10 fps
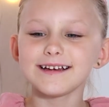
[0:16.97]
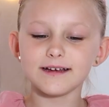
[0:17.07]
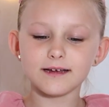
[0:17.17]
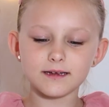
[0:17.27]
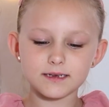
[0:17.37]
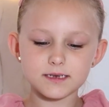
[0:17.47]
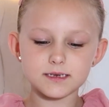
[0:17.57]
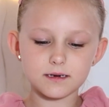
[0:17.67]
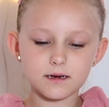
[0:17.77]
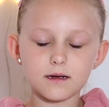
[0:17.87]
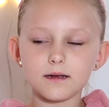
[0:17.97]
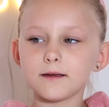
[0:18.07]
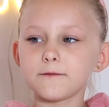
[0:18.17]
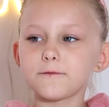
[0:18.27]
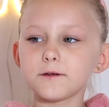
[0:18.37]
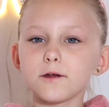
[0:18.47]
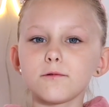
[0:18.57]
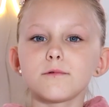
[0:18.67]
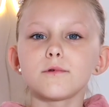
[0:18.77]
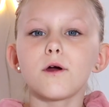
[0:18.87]
And if you
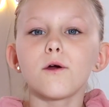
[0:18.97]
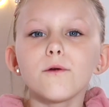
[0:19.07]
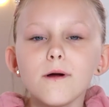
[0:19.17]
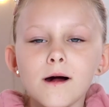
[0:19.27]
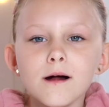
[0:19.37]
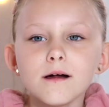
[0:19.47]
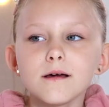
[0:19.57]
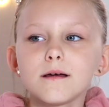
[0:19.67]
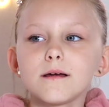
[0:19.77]
don't know,